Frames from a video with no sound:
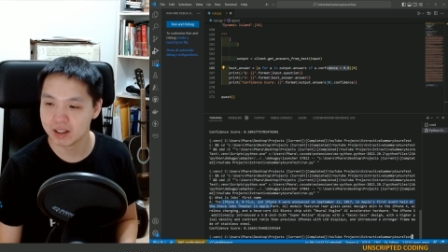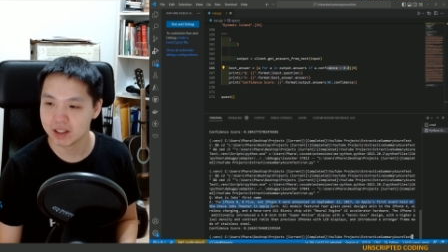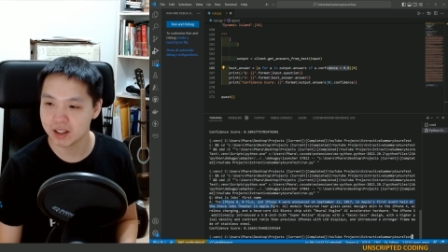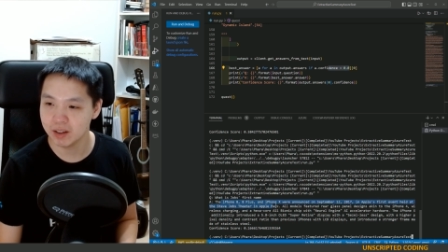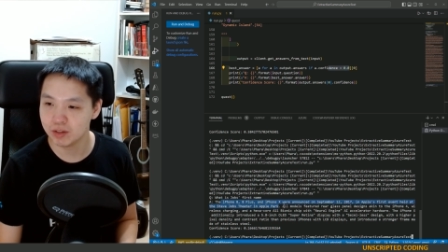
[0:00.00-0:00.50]

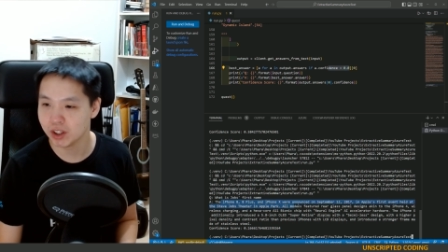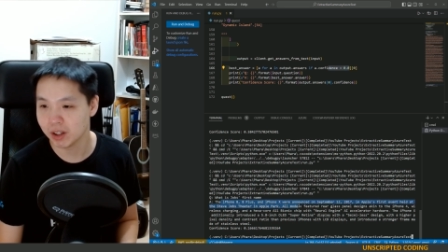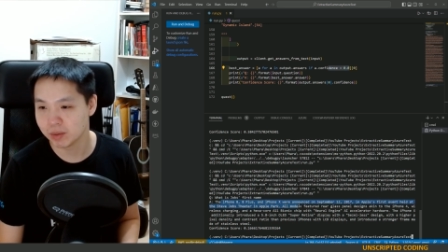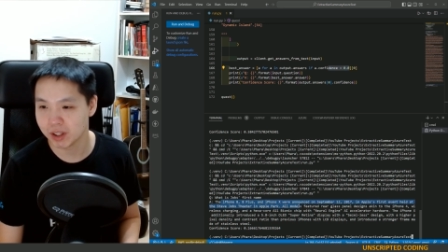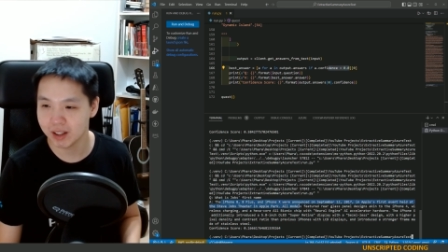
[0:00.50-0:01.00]
Steve
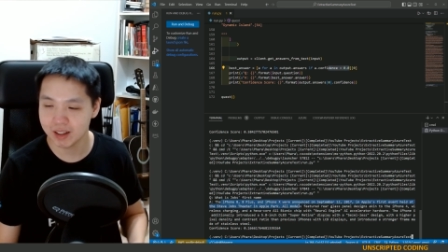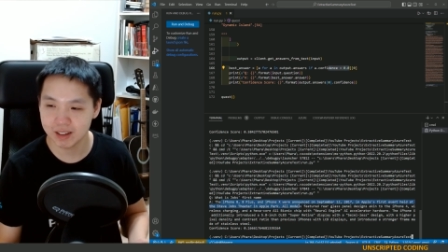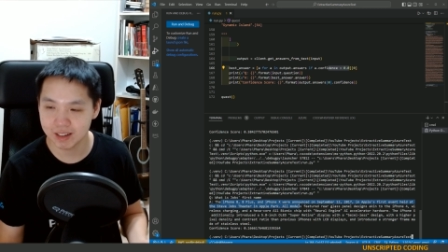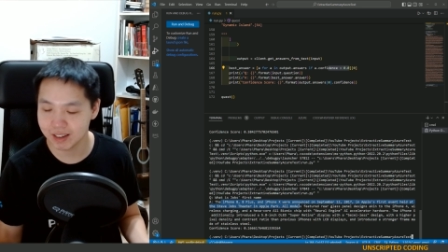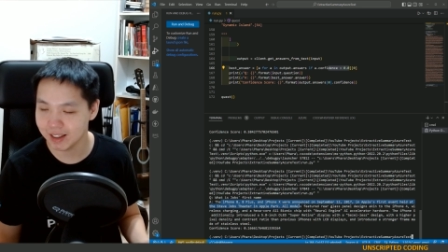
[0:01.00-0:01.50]
Jobs
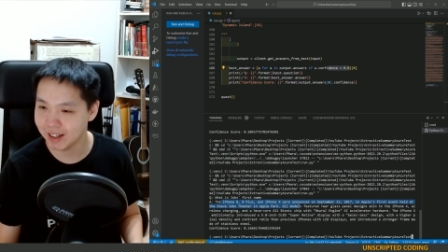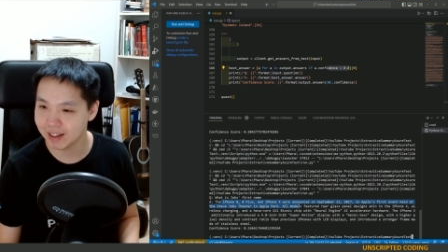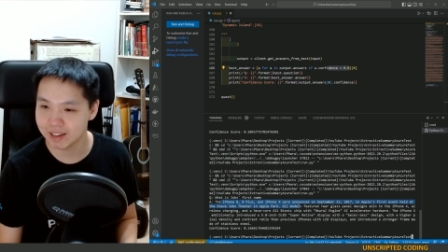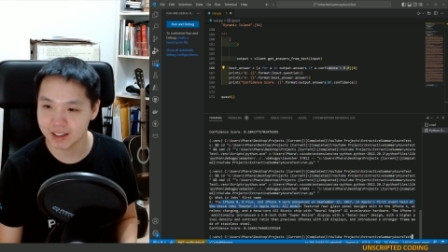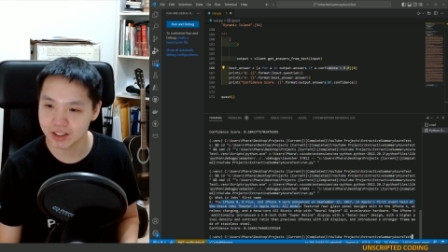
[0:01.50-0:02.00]
Theater,
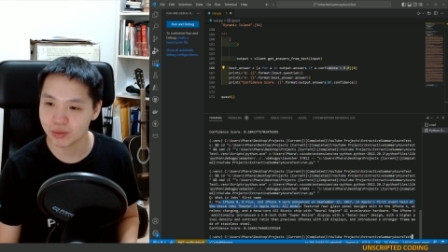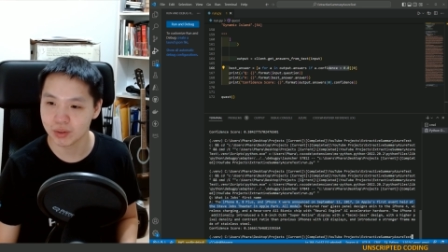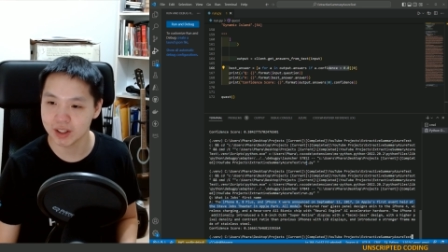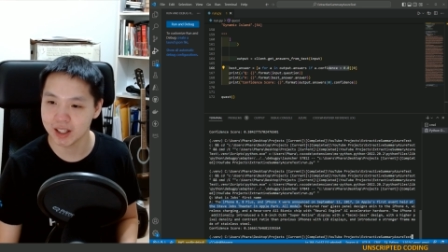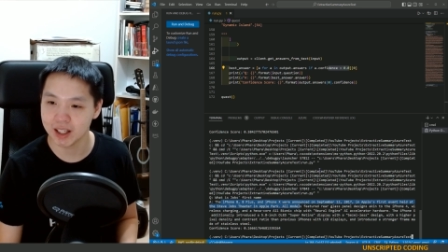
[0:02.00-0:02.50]
yeah, doesn't
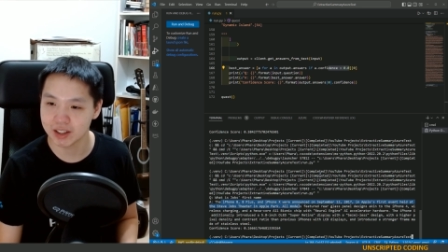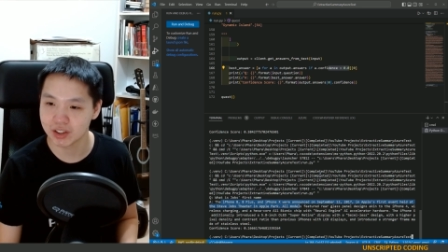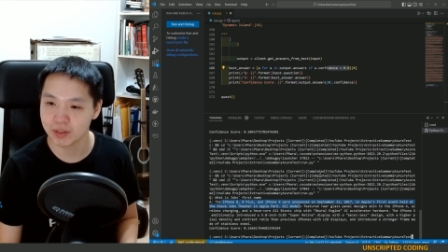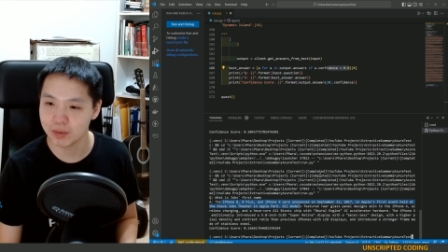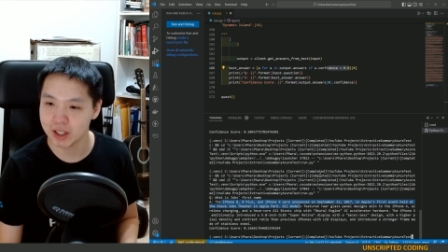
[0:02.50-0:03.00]
really
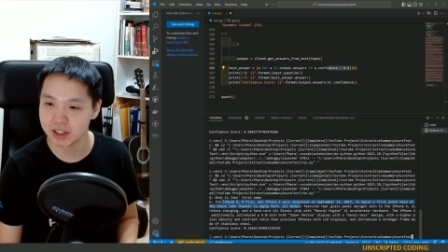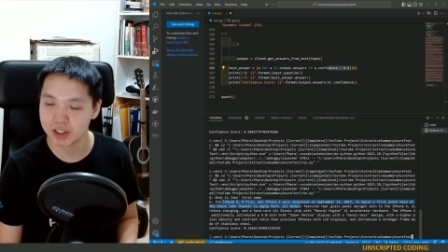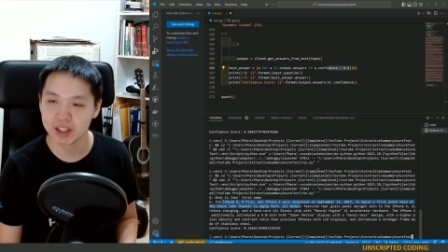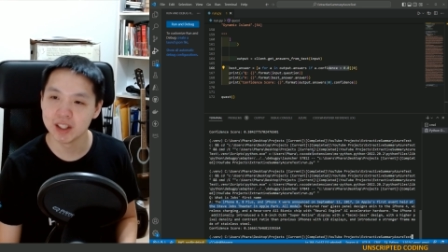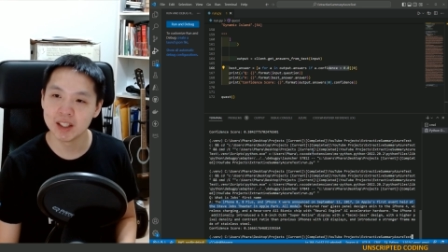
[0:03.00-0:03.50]
answer
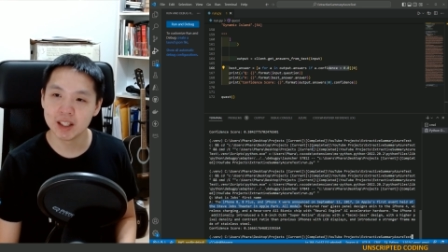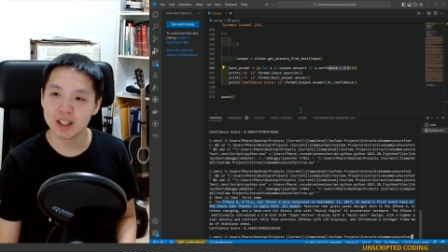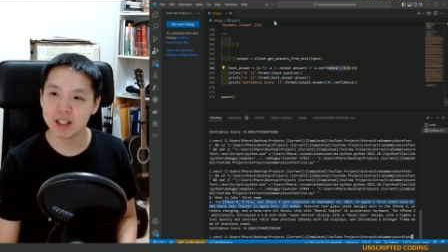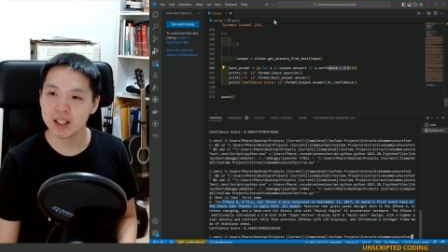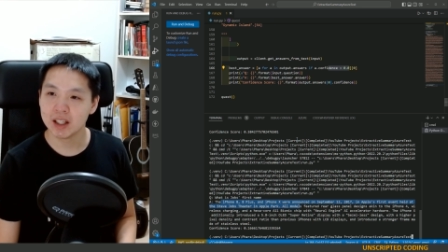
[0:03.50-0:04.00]
much.
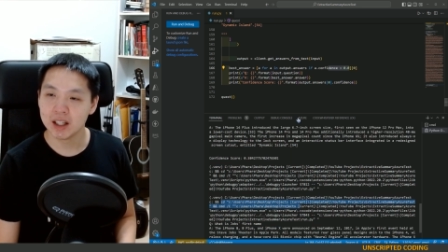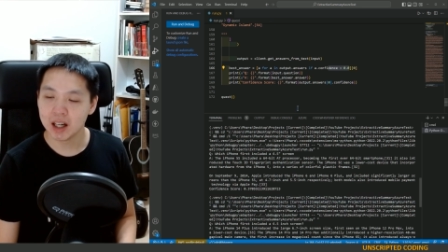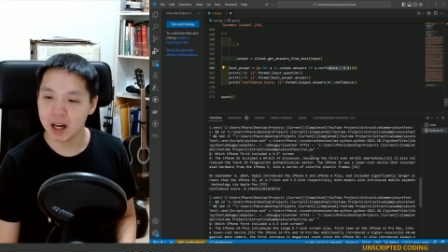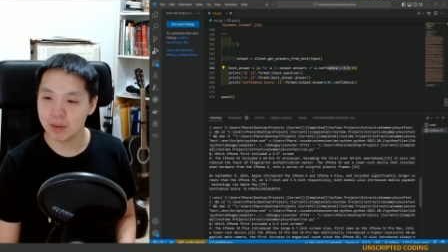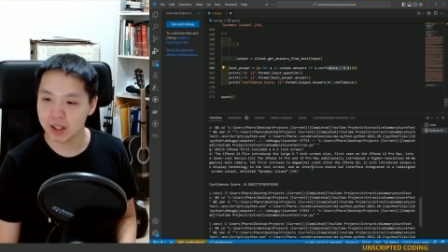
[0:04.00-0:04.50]

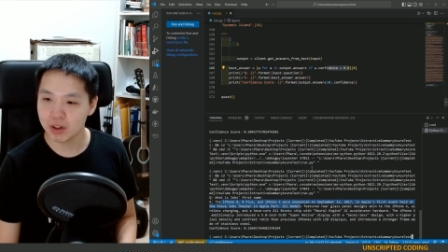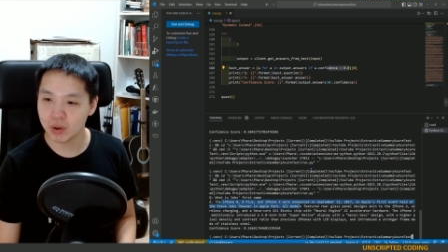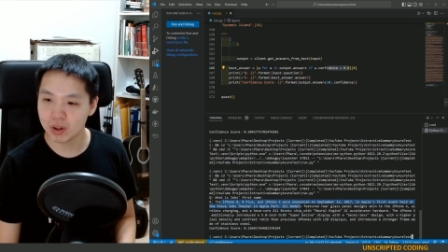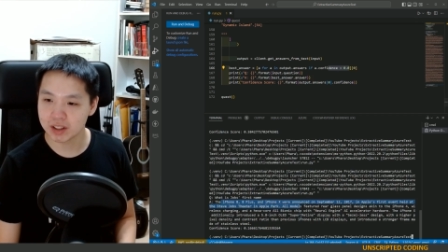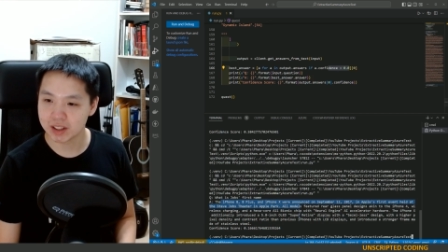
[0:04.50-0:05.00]
How many
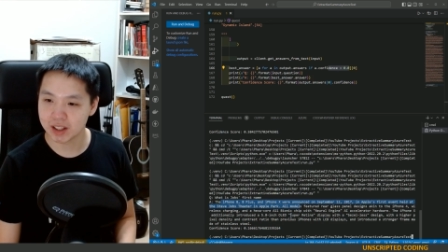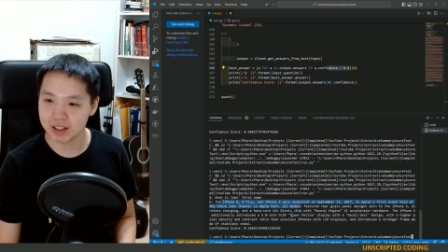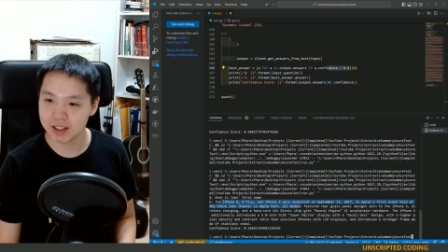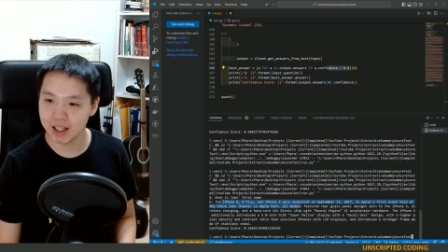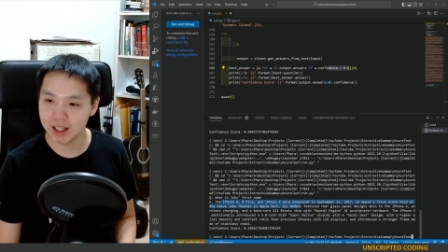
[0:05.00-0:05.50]
cores
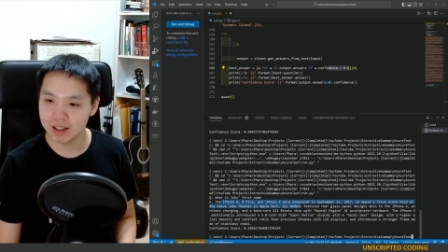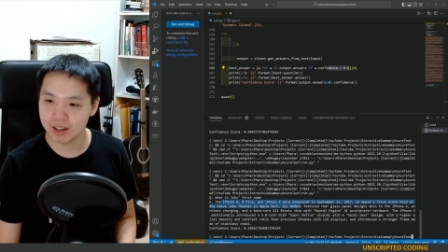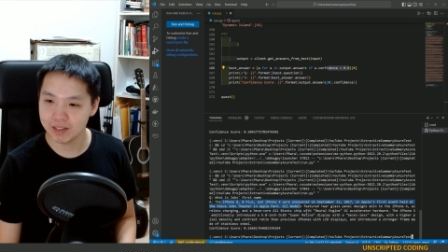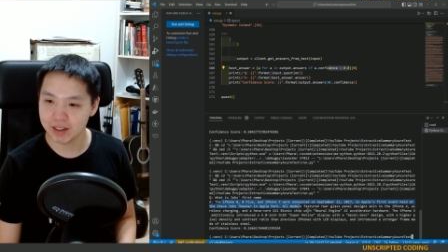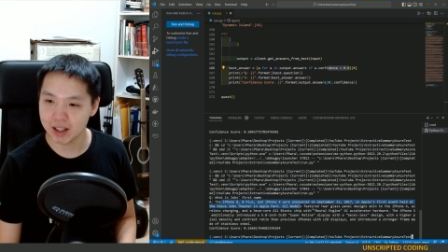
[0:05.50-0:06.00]
does the
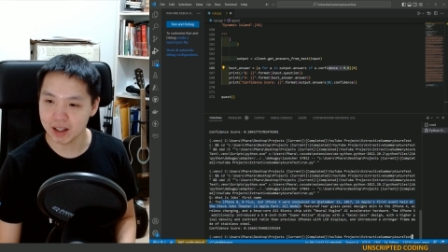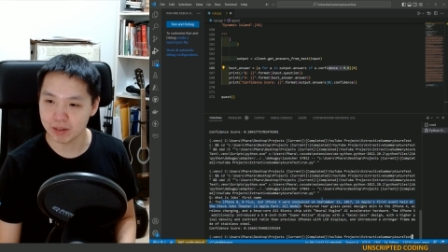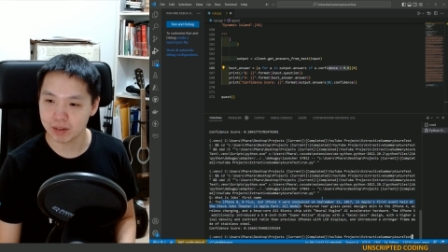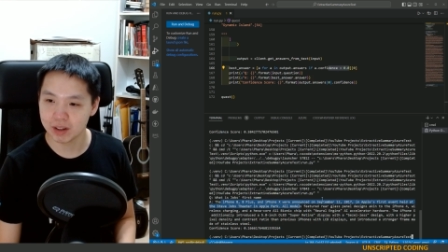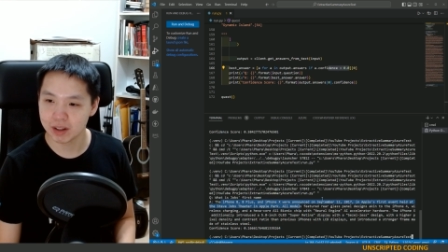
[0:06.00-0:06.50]
A11 have?